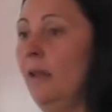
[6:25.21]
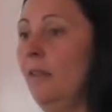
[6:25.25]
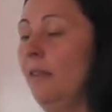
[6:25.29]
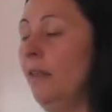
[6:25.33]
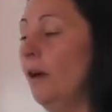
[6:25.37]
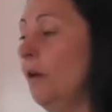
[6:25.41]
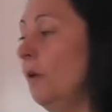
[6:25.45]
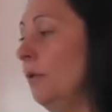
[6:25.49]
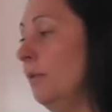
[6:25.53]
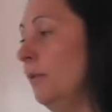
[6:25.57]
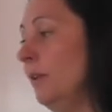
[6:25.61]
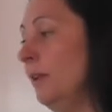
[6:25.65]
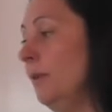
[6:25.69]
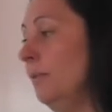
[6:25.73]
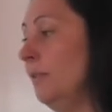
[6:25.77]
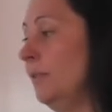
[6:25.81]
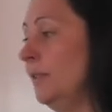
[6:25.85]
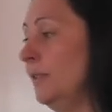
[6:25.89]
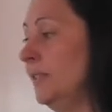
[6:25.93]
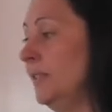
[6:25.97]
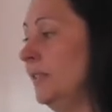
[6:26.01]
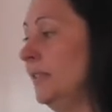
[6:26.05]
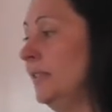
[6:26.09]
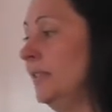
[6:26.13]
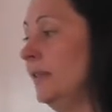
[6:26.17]
The
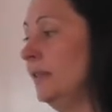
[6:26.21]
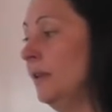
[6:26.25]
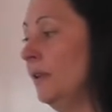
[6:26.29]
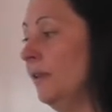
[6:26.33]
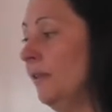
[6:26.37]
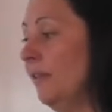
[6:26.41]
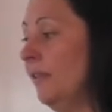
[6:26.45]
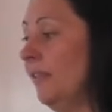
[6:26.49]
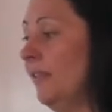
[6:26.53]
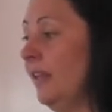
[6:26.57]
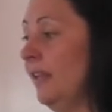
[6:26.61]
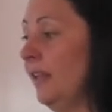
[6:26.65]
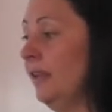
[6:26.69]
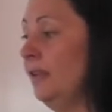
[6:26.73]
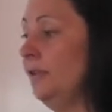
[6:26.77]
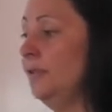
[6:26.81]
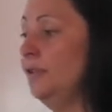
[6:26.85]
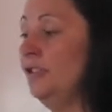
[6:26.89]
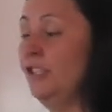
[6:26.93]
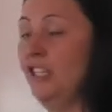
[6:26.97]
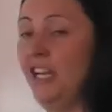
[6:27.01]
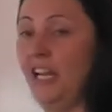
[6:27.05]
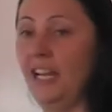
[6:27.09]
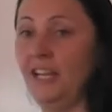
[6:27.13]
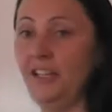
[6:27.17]
only thing you
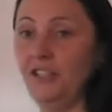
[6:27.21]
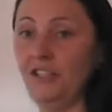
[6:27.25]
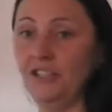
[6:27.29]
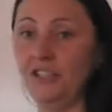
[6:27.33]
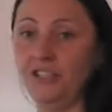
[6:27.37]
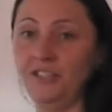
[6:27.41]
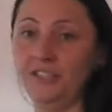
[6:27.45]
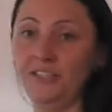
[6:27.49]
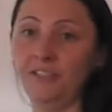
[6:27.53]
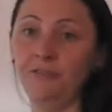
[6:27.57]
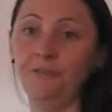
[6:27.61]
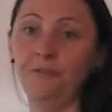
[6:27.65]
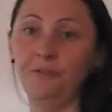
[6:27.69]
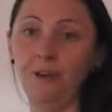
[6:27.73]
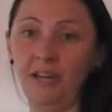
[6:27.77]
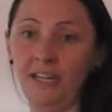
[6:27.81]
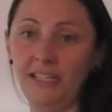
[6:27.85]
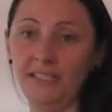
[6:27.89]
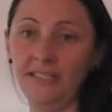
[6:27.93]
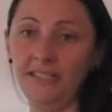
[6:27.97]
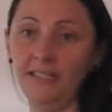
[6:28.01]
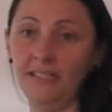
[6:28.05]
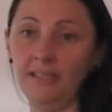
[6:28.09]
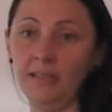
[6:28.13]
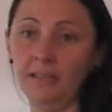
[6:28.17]
change is the
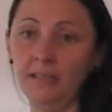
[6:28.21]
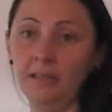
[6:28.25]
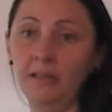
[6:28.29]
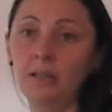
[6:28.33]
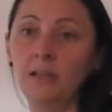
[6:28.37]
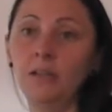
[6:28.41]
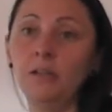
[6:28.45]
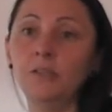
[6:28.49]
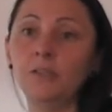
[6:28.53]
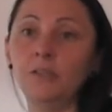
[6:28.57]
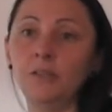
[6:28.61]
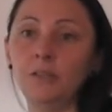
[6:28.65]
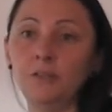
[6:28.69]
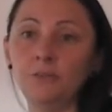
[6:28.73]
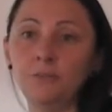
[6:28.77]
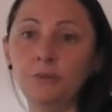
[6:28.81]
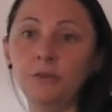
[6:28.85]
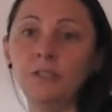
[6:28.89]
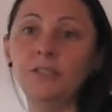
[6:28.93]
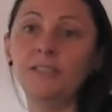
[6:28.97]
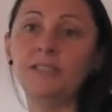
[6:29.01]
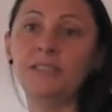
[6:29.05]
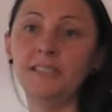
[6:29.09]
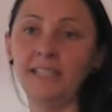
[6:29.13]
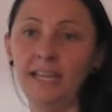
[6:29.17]
phrasing. So you
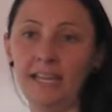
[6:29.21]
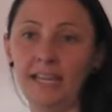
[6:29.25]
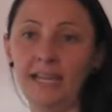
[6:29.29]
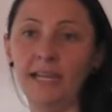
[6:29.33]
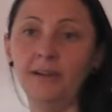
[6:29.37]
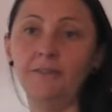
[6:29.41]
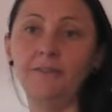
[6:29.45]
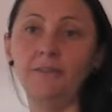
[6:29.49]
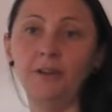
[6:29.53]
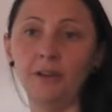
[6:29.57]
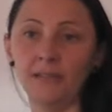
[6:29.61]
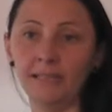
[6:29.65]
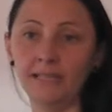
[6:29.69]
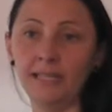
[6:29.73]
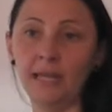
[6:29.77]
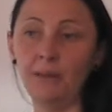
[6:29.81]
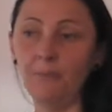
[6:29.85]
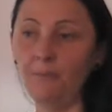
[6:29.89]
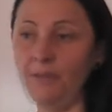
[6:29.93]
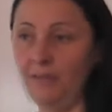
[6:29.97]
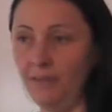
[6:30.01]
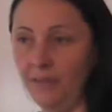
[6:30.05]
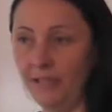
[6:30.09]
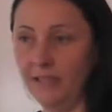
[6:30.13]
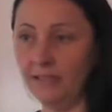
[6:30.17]
would say, for
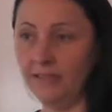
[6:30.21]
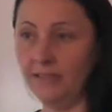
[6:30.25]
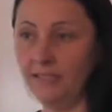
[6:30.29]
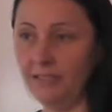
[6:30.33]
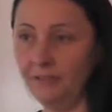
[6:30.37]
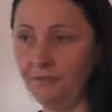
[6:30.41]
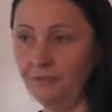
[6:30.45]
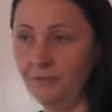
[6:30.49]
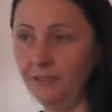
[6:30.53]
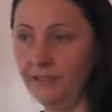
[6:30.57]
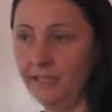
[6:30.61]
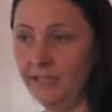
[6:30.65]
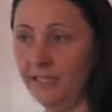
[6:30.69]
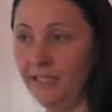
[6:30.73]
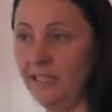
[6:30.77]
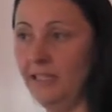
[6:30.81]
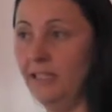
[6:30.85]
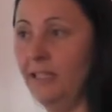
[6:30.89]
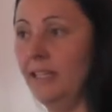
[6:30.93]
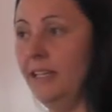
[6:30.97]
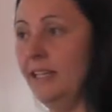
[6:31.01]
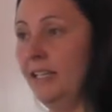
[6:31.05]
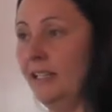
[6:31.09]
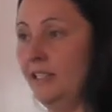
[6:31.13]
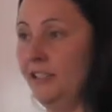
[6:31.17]
example, things
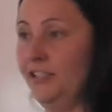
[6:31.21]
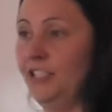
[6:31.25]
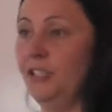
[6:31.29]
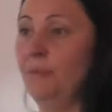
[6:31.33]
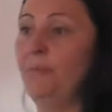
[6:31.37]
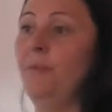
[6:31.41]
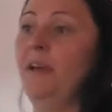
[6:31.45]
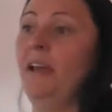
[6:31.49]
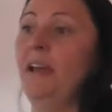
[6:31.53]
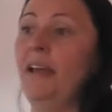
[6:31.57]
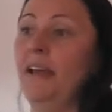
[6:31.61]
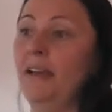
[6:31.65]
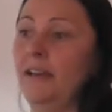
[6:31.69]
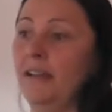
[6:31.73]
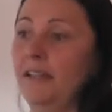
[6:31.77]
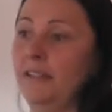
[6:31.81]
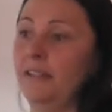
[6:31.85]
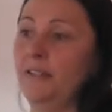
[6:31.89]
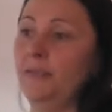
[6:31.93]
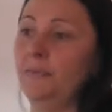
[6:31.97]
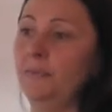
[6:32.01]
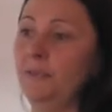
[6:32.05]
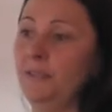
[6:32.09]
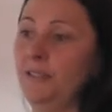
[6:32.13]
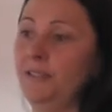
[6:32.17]
differently in Japan
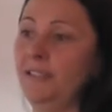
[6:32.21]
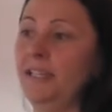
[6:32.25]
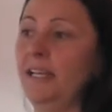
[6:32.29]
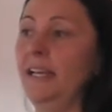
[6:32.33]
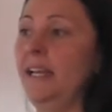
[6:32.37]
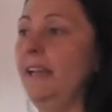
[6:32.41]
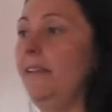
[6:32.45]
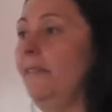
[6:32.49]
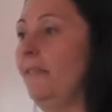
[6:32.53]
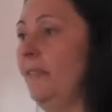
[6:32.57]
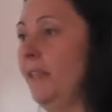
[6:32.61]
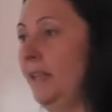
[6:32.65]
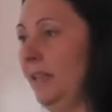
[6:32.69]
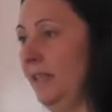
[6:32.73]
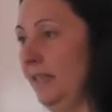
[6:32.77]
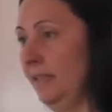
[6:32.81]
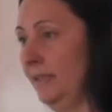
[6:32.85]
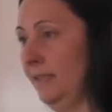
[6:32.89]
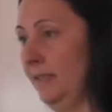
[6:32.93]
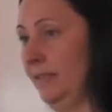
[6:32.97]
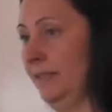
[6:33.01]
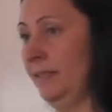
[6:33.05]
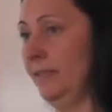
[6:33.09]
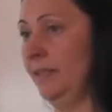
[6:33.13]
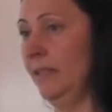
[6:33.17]
as you would say
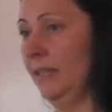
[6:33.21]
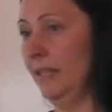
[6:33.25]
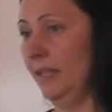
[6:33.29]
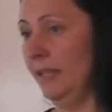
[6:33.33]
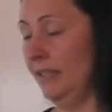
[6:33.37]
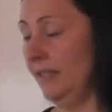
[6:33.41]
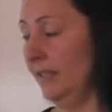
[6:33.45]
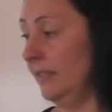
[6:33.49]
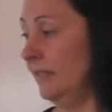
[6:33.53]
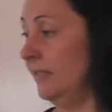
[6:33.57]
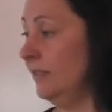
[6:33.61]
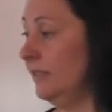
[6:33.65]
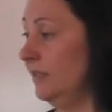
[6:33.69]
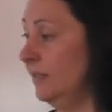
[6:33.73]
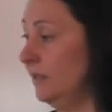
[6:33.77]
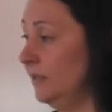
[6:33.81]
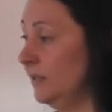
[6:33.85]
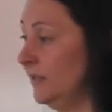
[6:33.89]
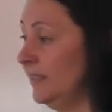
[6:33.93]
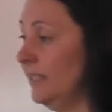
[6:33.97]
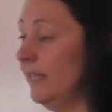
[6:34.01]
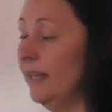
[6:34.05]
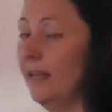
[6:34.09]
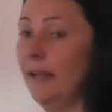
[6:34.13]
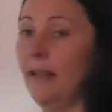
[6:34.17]
things in New
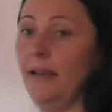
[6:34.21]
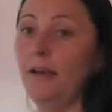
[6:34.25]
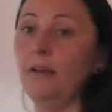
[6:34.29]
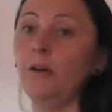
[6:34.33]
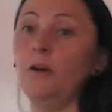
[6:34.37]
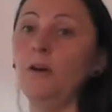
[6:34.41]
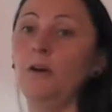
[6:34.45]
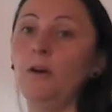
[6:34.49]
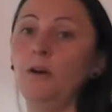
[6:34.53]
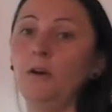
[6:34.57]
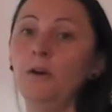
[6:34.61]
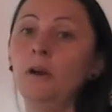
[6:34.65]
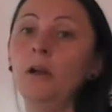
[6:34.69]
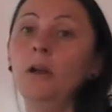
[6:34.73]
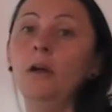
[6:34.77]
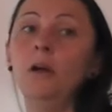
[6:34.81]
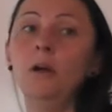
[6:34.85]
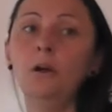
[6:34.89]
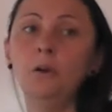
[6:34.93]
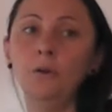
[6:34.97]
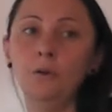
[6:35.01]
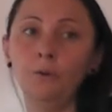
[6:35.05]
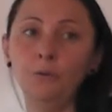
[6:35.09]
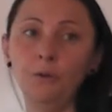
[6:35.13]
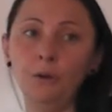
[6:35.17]
Zealand, or
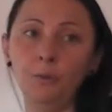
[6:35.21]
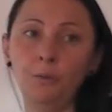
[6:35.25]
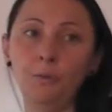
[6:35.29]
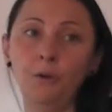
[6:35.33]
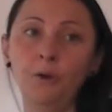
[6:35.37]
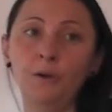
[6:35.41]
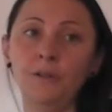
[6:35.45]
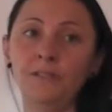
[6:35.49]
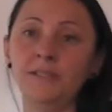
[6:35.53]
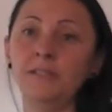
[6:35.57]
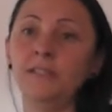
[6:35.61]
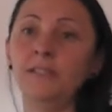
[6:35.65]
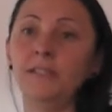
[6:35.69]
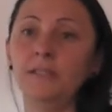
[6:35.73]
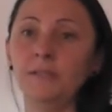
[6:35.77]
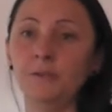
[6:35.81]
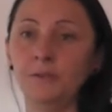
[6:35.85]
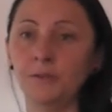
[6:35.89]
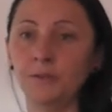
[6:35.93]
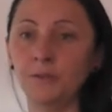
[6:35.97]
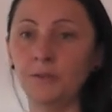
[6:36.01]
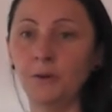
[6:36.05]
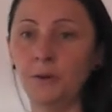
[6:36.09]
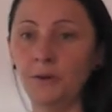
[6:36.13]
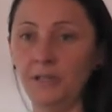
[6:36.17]
who the person is
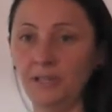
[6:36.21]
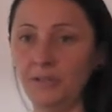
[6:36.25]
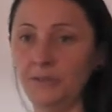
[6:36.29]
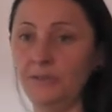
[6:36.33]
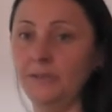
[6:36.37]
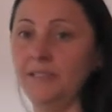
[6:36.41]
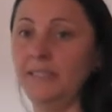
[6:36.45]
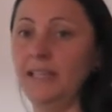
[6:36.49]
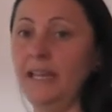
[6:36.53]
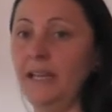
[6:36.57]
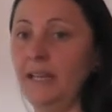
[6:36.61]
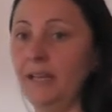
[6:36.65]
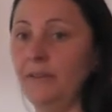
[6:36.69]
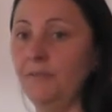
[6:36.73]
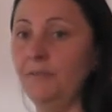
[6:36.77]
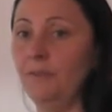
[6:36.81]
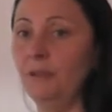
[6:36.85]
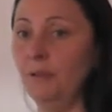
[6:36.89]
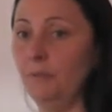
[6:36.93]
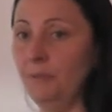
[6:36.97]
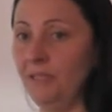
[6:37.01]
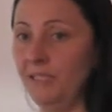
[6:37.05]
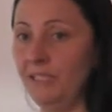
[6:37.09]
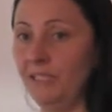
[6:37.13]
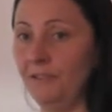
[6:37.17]
who's going to say it
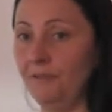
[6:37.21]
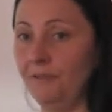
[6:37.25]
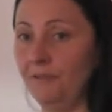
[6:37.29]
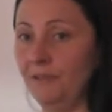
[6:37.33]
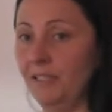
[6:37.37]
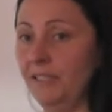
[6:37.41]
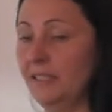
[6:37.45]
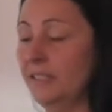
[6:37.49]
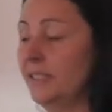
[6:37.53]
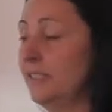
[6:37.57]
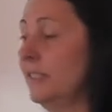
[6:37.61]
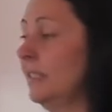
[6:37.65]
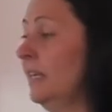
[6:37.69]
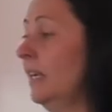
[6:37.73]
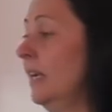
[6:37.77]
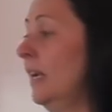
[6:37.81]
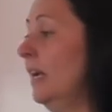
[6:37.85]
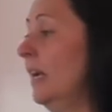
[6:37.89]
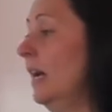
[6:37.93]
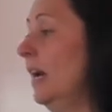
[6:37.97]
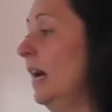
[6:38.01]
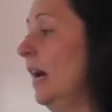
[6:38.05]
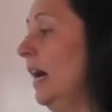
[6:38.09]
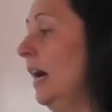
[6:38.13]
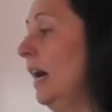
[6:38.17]
will be different.
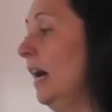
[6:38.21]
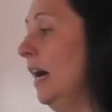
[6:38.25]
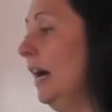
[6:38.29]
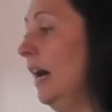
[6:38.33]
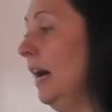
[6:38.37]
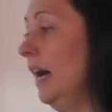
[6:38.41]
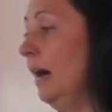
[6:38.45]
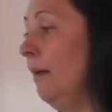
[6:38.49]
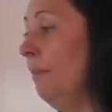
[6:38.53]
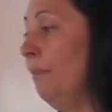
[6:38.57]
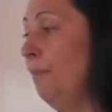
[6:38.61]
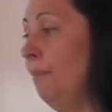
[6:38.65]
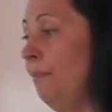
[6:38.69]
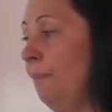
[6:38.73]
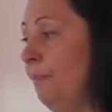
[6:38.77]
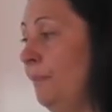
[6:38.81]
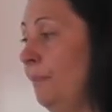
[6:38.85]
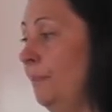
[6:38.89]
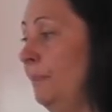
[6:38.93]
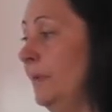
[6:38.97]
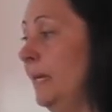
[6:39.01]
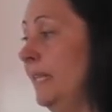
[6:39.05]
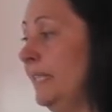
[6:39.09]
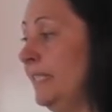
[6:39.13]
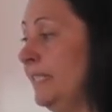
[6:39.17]

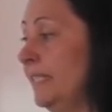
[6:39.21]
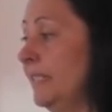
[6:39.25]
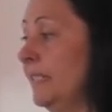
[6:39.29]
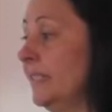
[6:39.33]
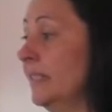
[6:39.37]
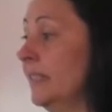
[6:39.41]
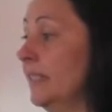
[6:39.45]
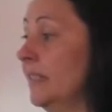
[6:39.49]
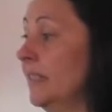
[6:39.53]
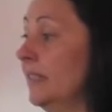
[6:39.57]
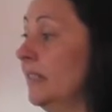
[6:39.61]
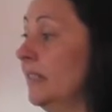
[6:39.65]
But